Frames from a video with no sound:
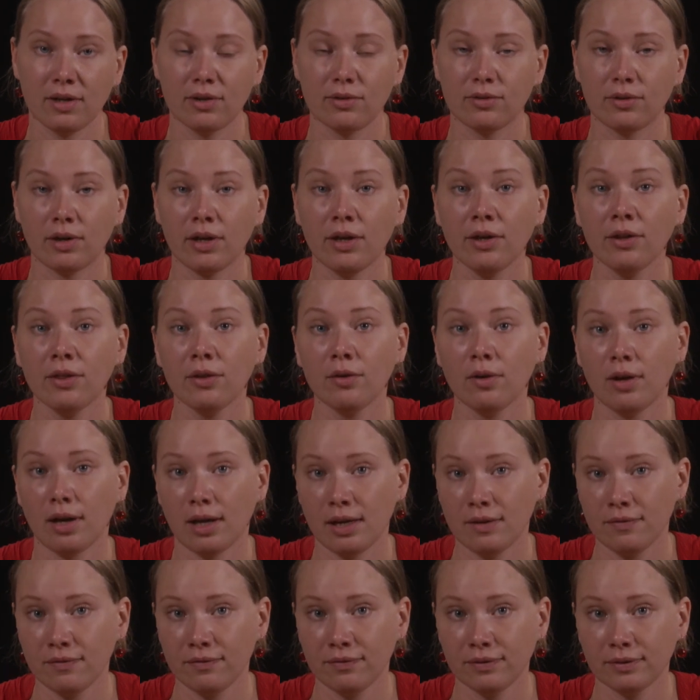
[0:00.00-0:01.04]
right to
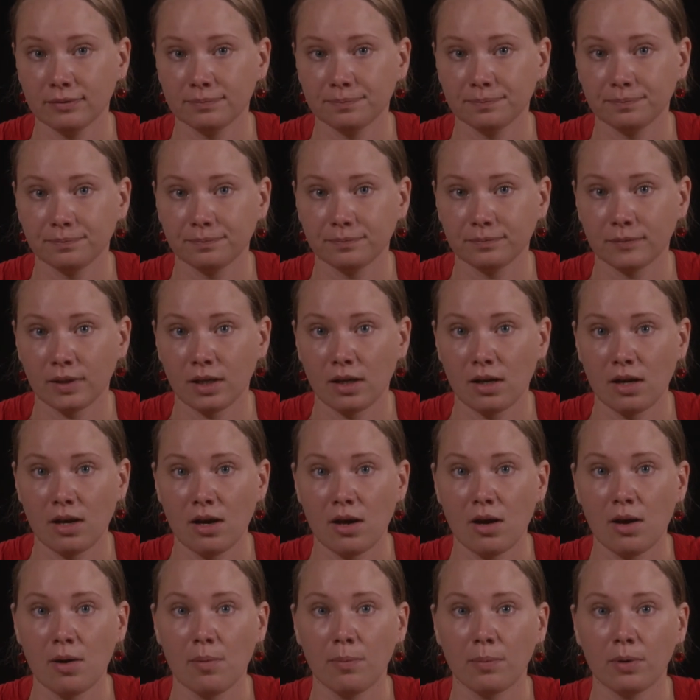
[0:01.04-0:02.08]
life,
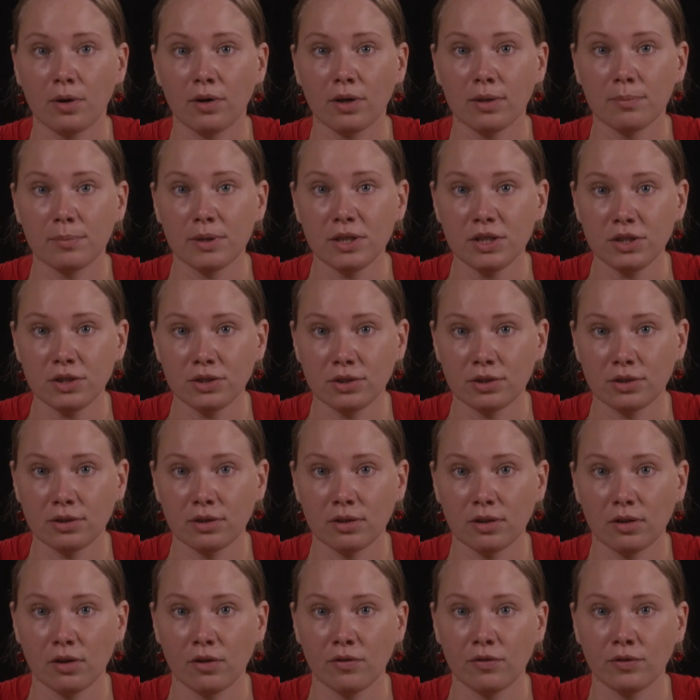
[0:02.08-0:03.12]

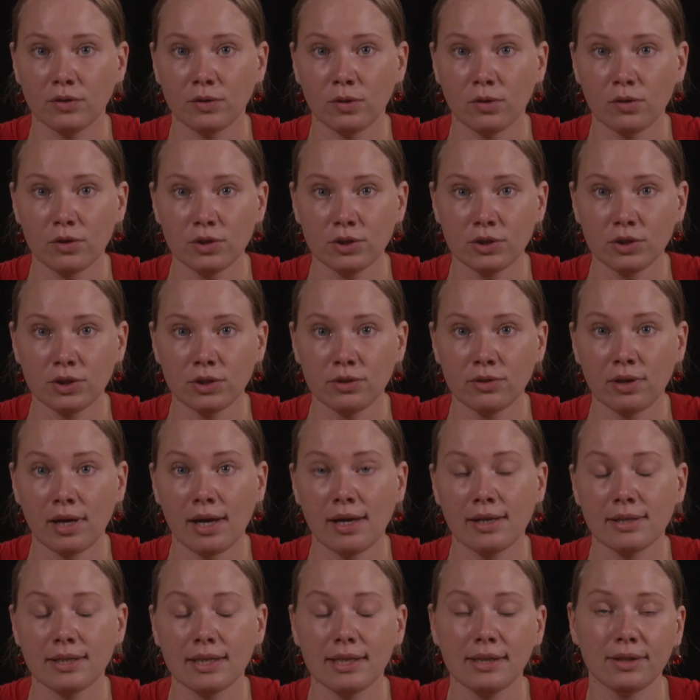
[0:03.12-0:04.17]
prohibition of torture
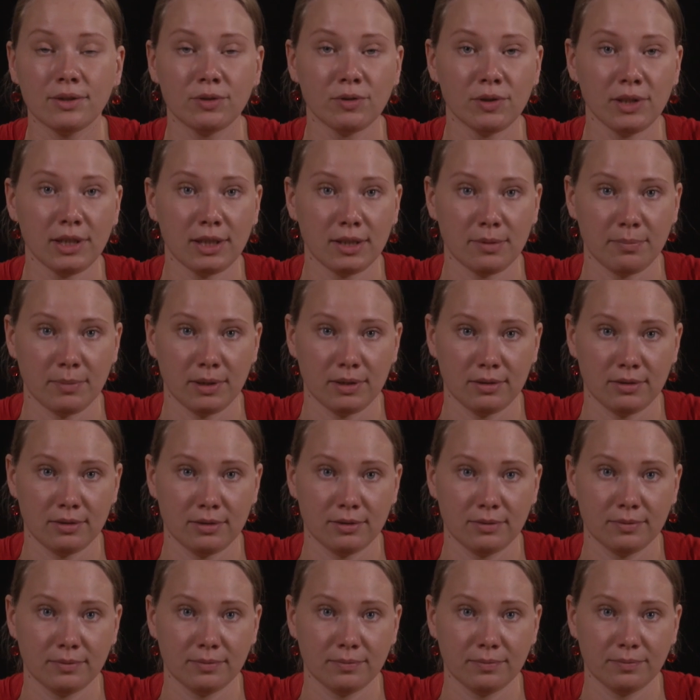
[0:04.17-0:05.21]
and ill treatment,
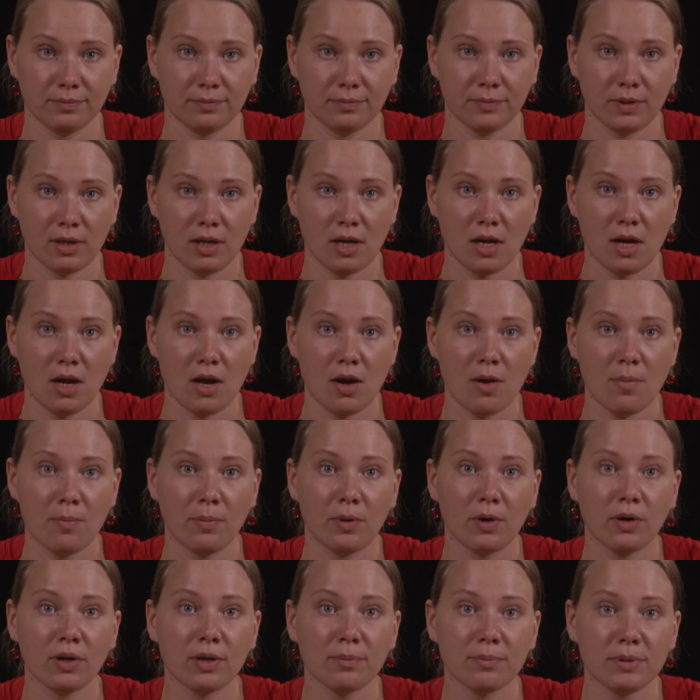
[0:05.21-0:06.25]

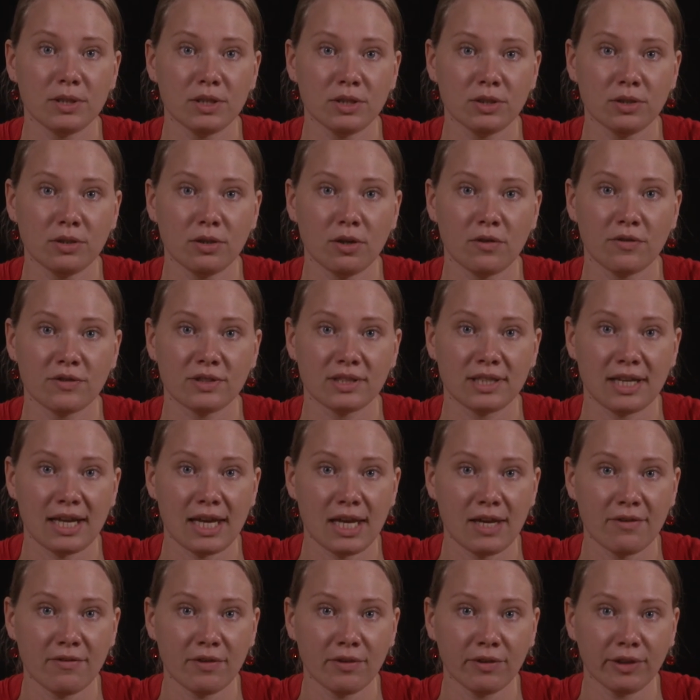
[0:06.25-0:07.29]
prohibition of
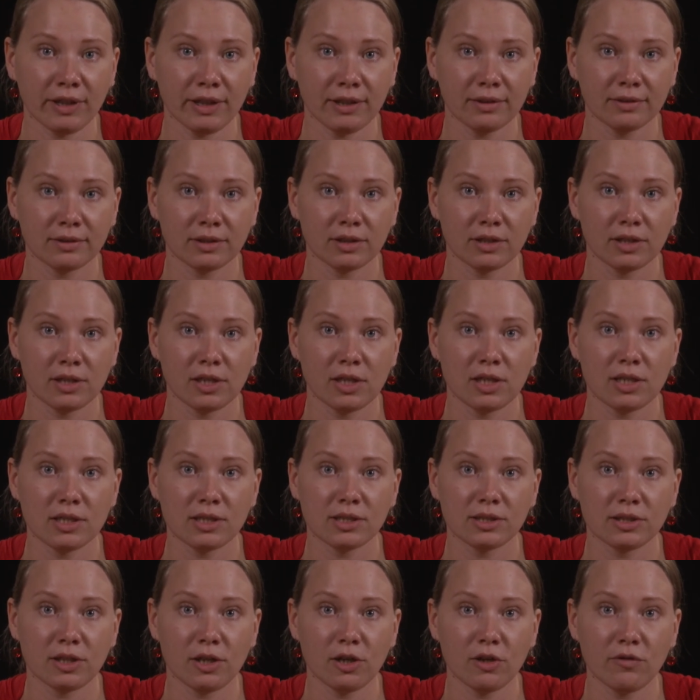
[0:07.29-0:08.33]
slavery,
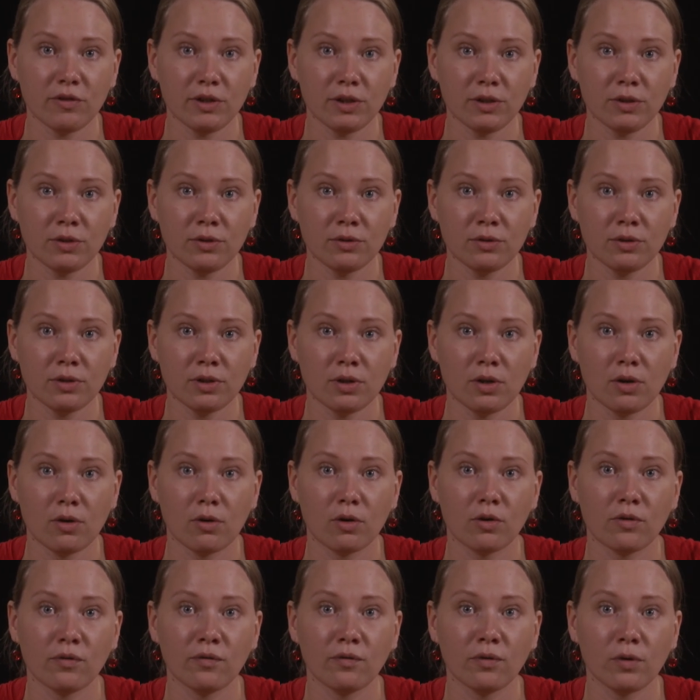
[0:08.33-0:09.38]
servitude,
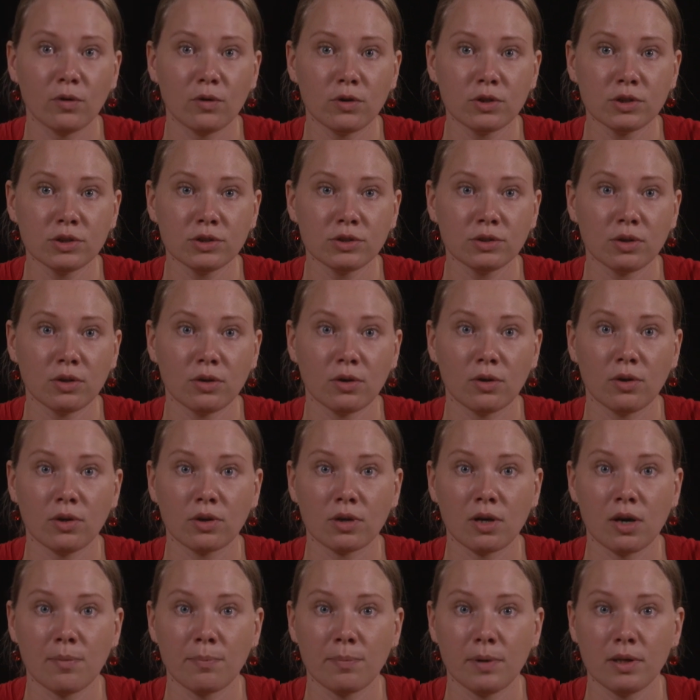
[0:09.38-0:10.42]
or forced or
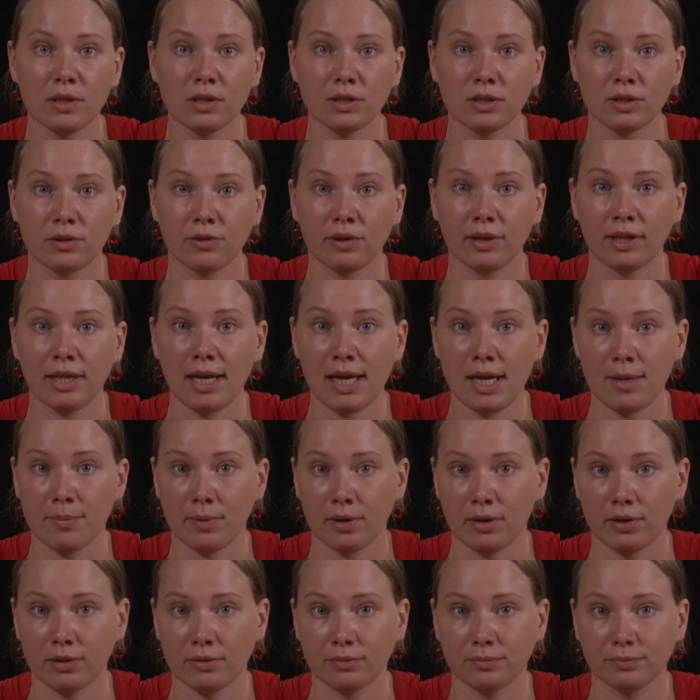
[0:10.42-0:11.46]
compulsory
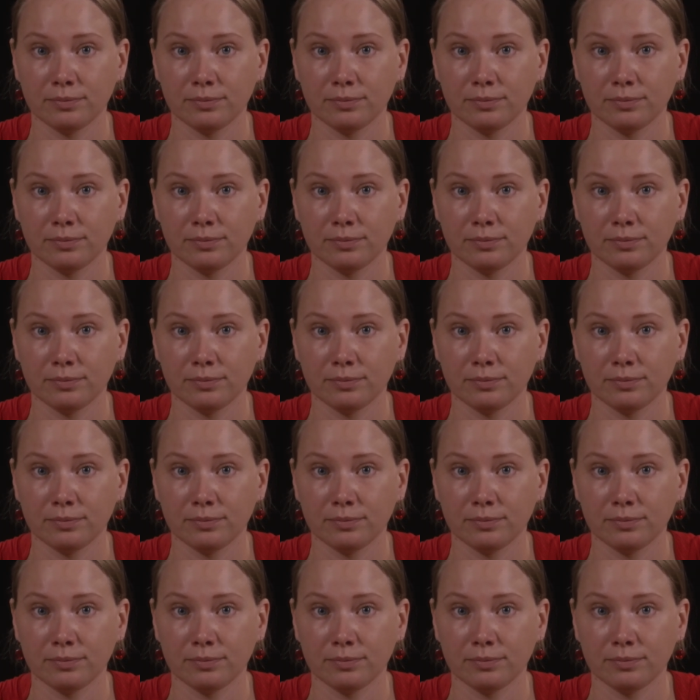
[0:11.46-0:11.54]
labor,